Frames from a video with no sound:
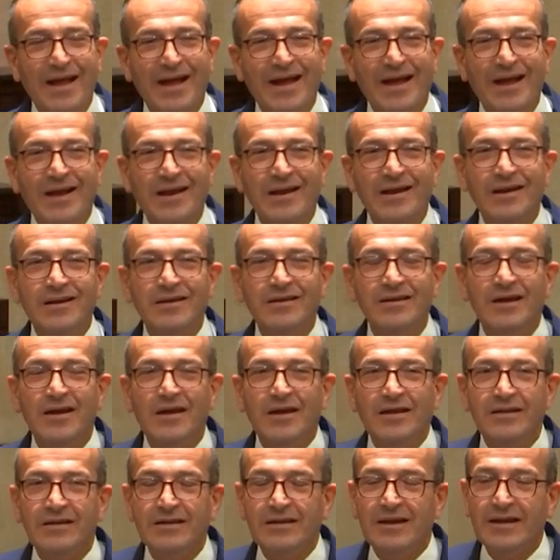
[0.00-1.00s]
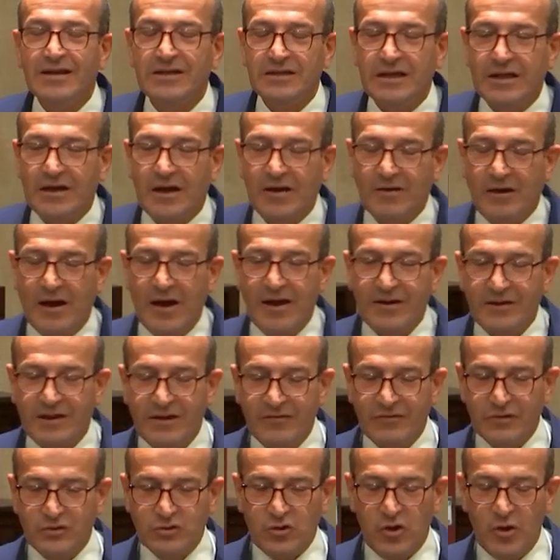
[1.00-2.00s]
and the, uh, I had to
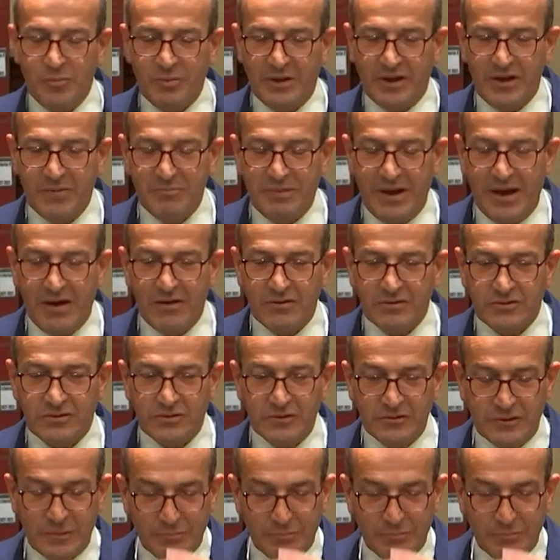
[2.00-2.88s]
give a topic about the,